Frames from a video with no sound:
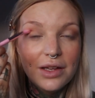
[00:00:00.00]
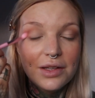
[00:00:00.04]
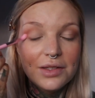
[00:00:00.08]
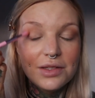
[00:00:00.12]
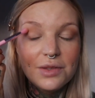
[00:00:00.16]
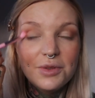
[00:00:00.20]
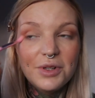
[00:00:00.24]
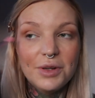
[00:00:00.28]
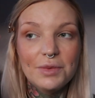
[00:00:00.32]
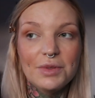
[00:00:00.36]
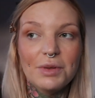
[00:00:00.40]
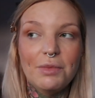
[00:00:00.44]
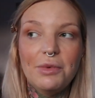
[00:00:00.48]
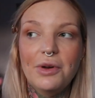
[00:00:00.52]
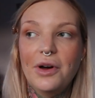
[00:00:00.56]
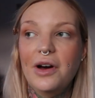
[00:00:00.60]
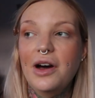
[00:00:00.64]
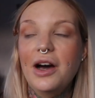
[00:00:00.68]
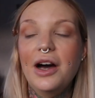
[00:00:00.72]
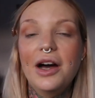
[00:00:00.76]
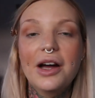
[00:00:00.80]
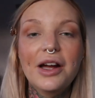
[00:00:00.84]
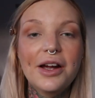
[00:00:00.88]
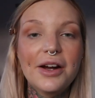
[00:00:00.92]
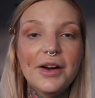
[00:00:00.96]
sometimes I'm
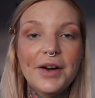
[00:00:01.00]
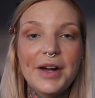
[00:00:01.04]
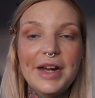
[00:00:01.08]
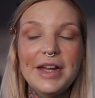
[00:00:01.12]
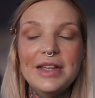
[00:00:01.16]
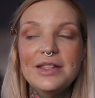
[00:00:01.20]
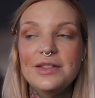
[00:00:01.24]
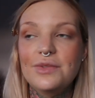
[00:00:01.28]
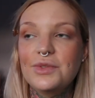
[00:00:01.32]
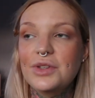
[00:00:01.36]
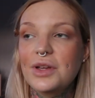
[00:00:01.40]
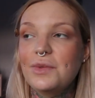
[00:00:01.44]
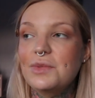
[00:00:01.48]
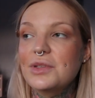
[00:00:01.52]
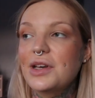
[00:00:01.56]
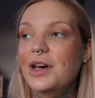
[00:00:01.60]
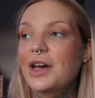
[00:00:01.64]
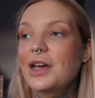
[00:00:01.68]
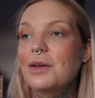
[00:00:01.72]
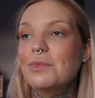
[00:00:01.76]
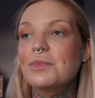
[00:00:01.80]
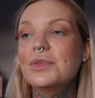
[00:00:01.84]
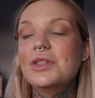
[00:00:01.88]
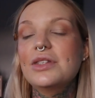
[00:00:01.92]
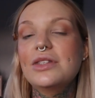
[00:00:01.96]
not hungry, sometimes
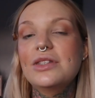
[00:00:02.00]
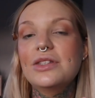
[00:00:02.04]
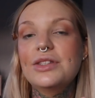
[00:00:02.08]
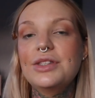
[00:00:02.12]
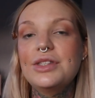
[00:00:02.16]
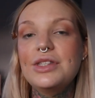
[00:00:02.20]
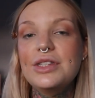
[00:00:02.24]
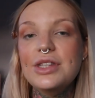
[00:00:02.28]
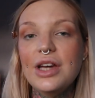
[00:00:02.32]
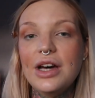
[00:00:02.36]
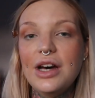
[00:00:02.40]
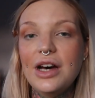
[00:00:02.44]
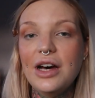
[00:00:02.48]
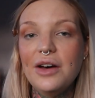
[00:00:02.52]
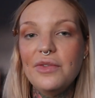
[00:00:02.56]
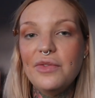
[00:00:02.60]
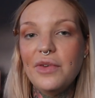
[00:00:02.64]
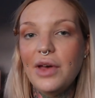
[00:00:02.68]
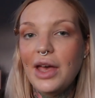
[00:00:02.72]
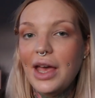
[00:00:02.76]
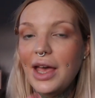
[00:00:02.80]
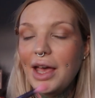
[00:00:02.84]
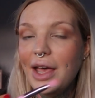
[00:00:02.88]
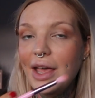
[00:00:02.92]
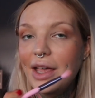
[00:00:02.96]
I am
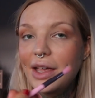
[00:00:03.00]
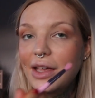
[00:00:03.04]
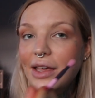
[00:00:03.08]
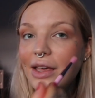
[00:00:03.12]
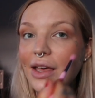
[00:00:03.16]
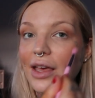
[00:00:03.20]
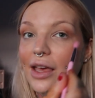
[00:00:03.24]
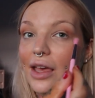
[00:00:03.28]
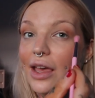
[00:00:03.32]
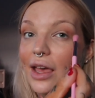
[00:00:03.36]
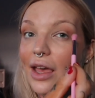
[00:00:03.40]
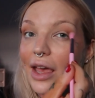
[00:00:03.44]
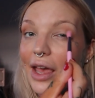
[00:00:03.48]
starving.